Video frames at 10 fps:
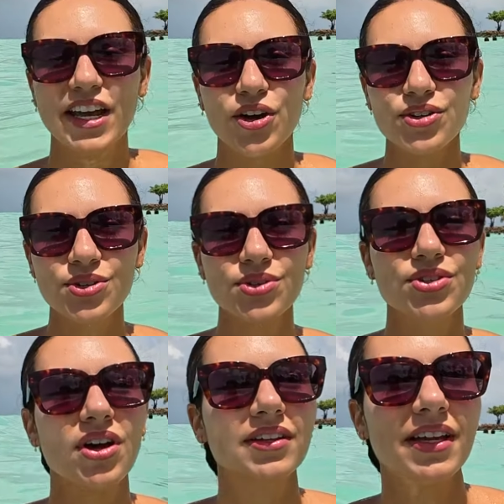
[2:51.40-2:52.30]
I also
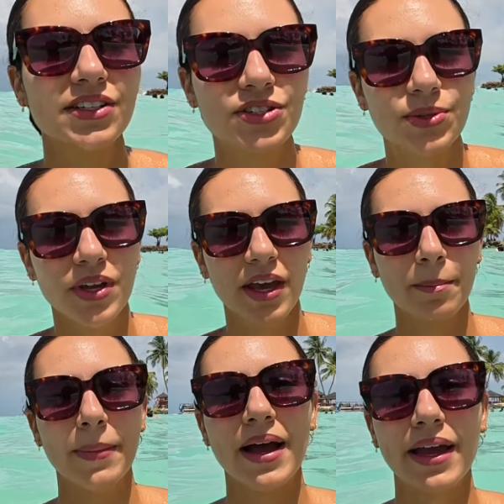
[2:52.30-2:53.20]
saw that you
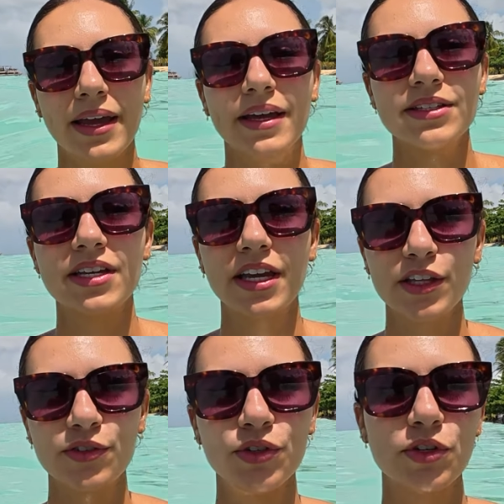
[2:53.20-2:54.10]
can buy a
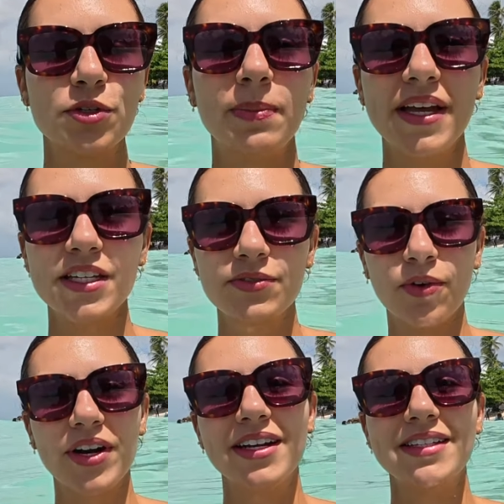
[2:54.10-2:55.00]
ticket to this place
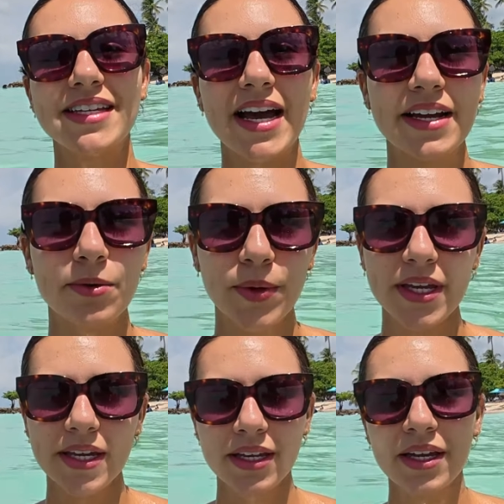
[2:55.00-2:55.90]
for an entire week.